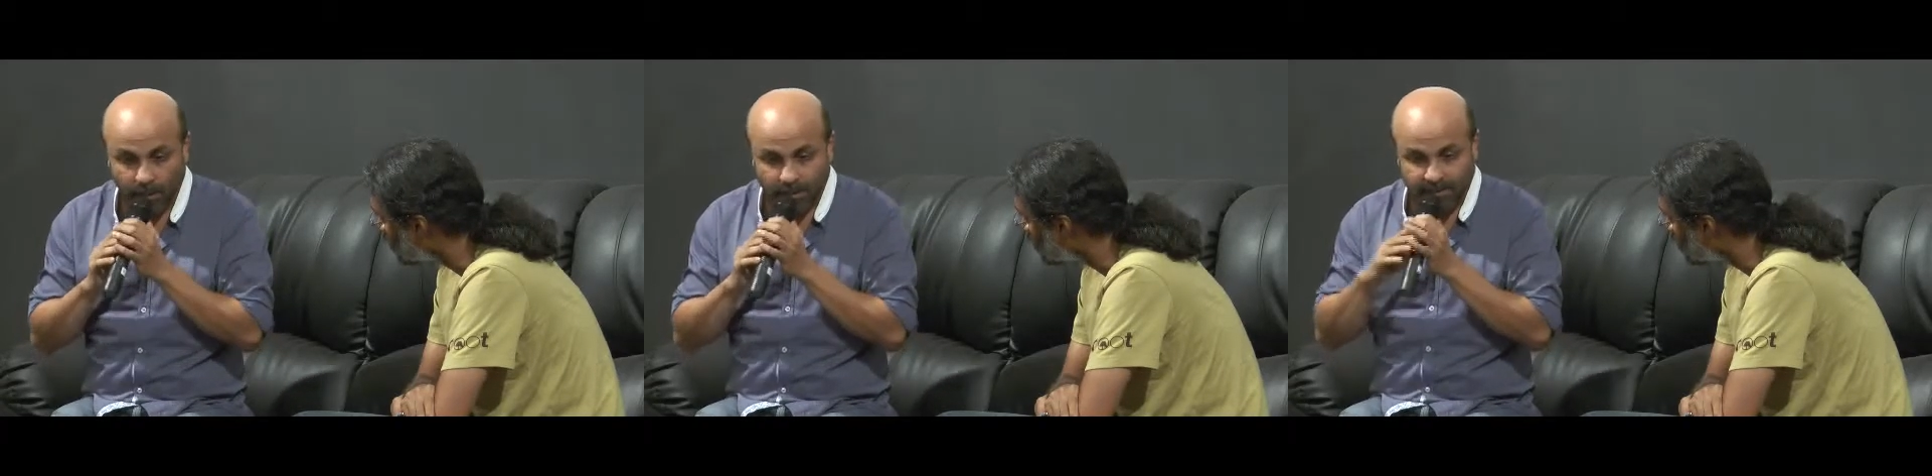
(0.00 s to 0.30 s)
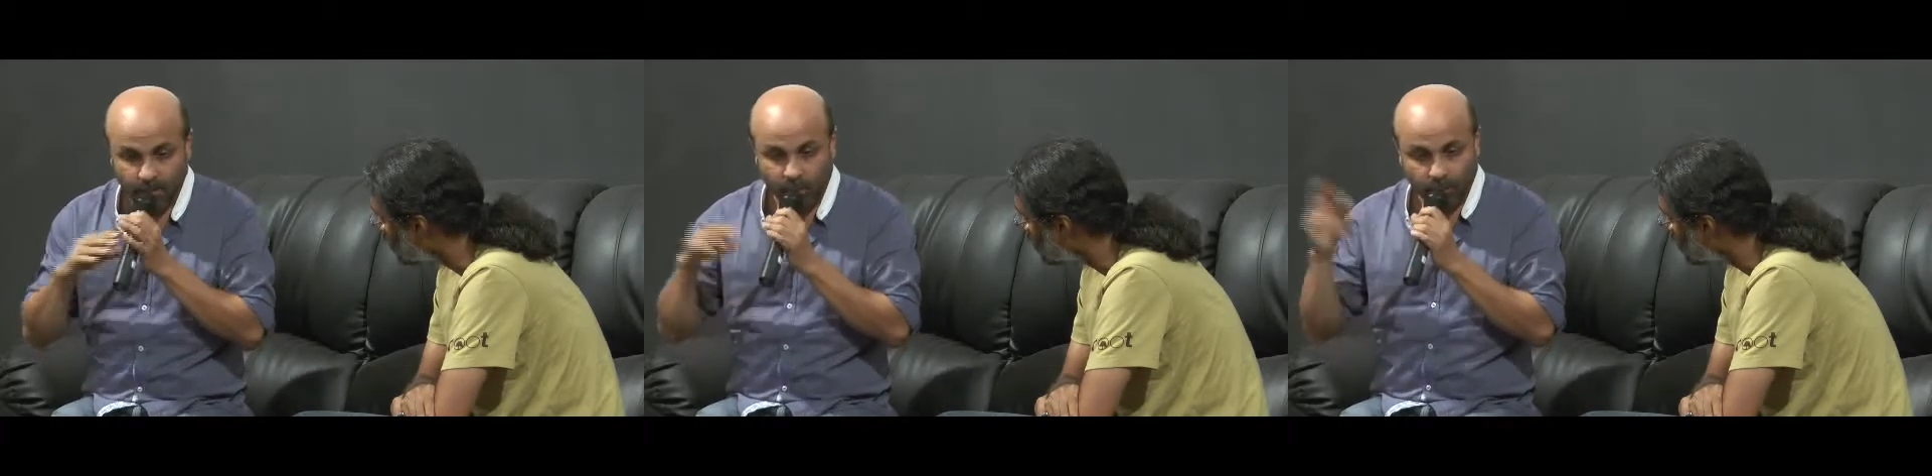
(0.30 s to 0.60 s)

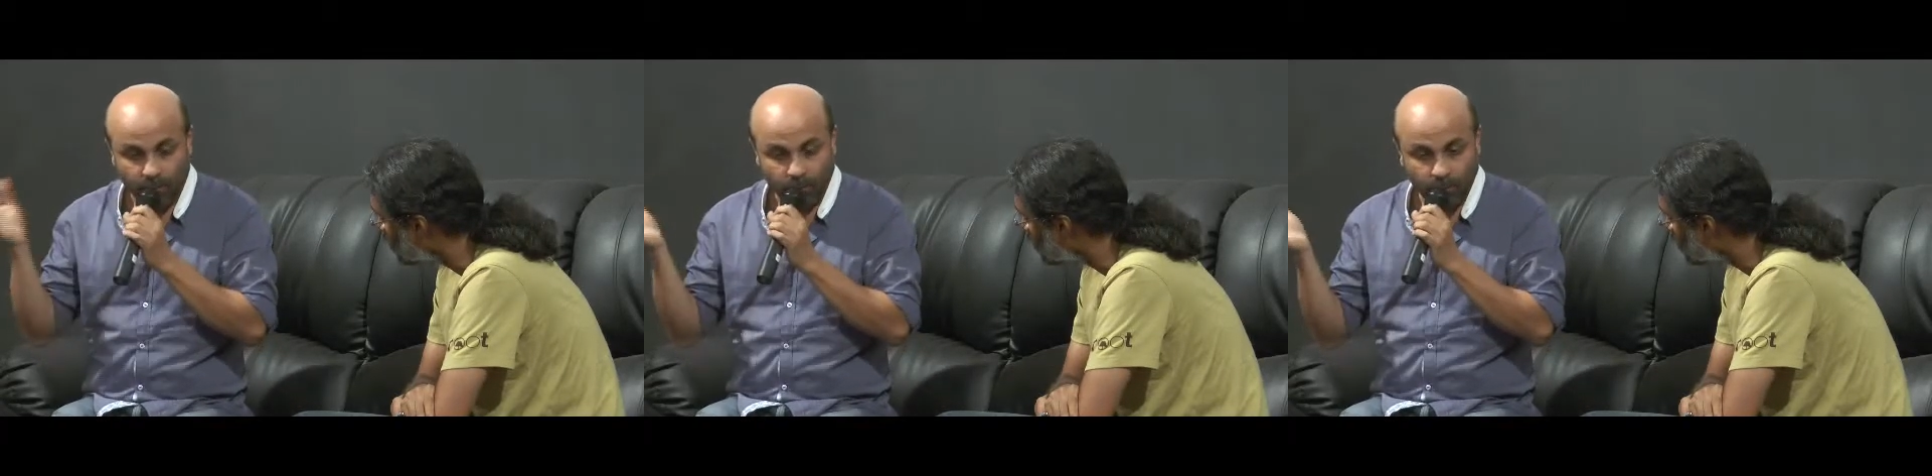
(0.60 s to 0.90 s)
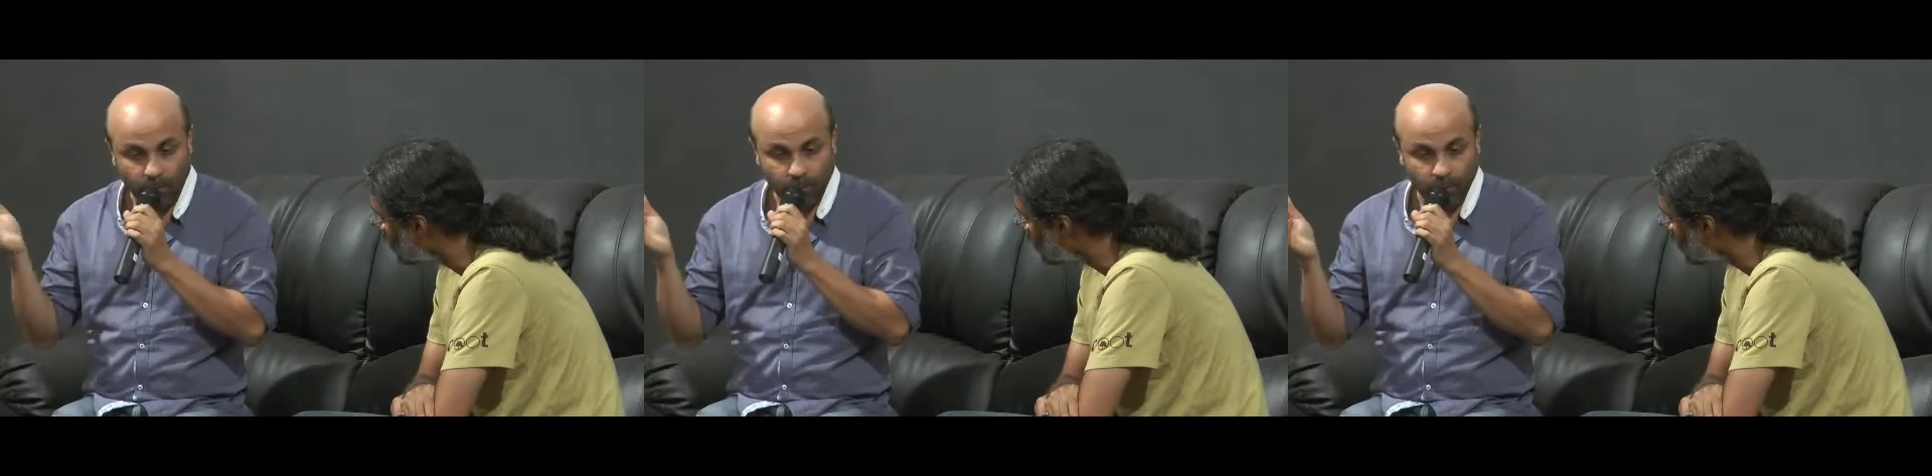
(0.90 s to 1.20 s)
someone
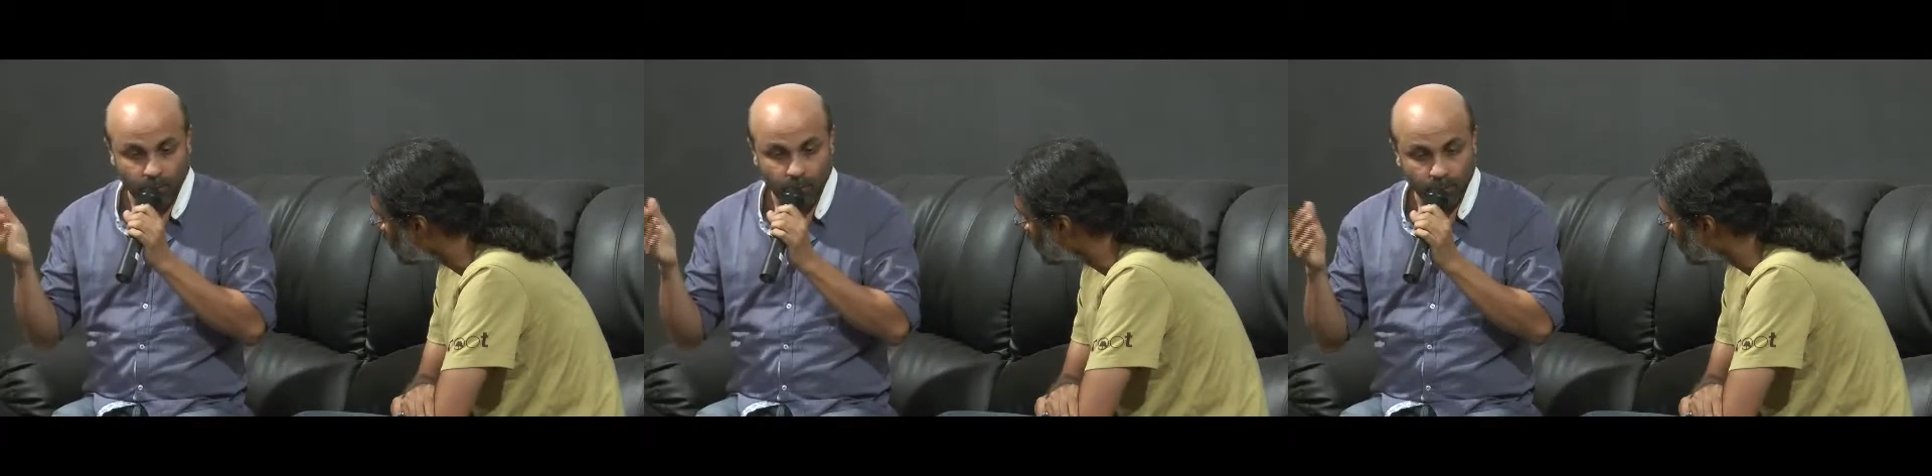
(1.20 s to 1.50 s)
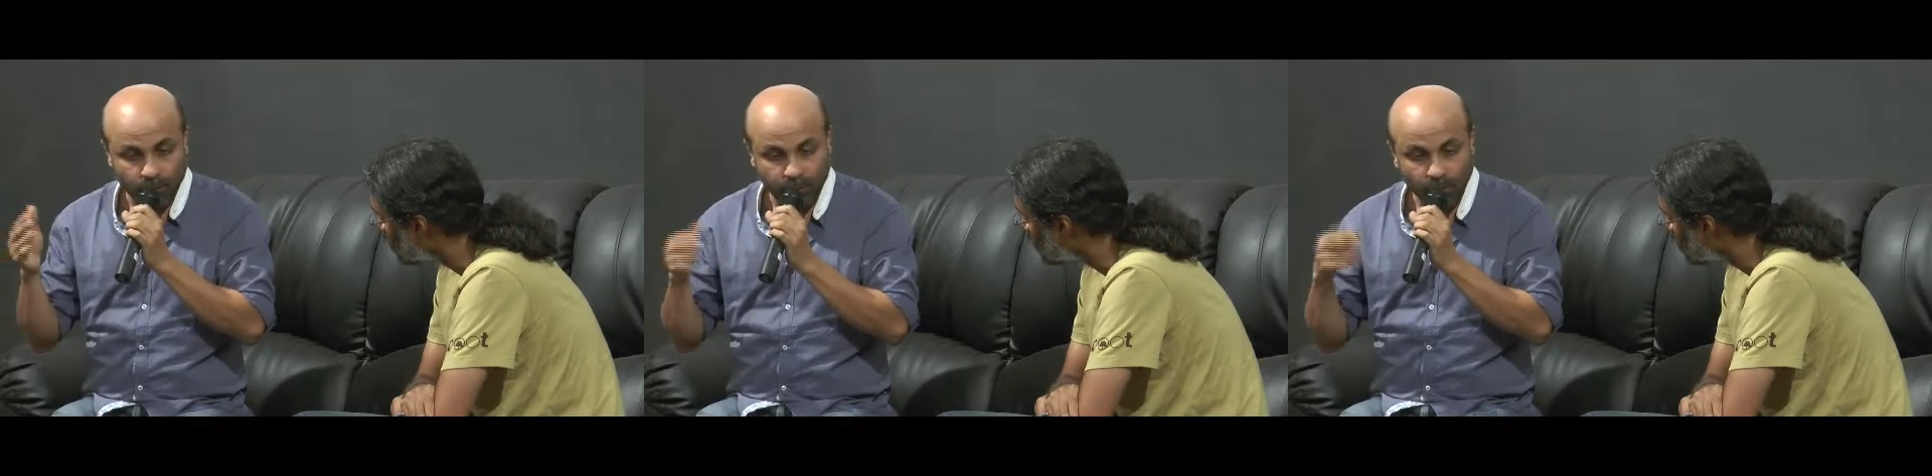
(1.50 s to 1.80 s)
who
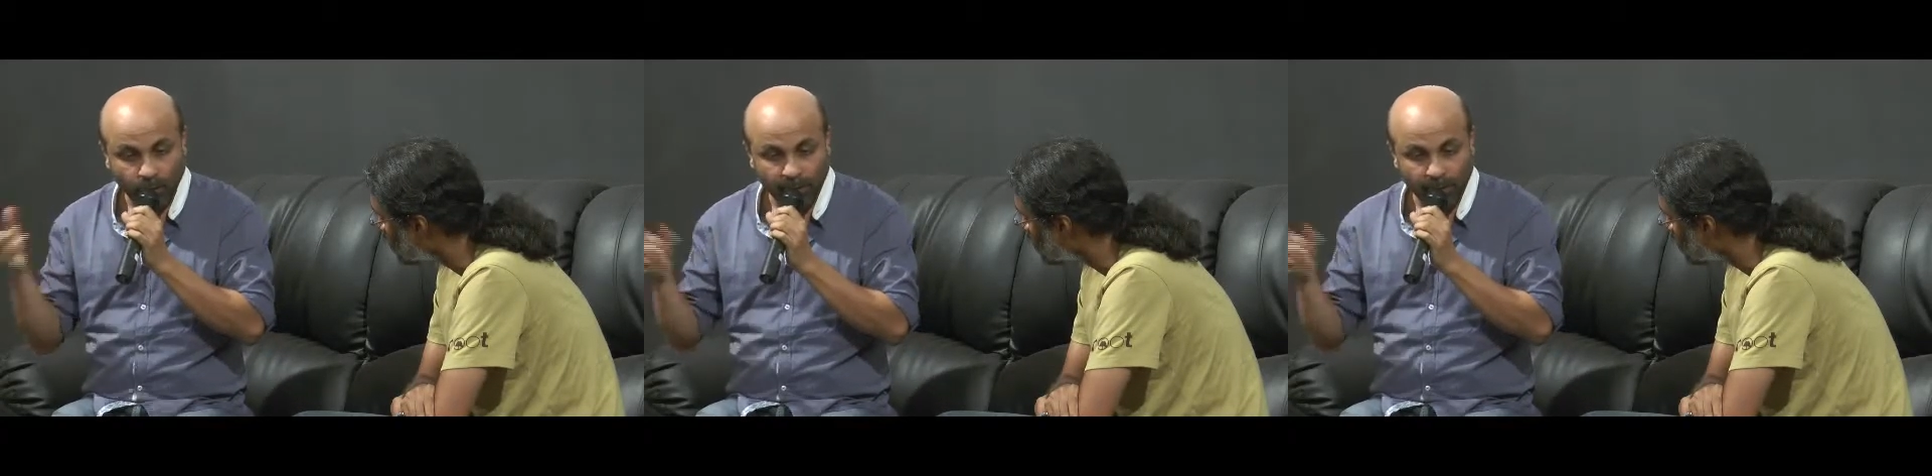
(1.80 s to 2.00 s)
saw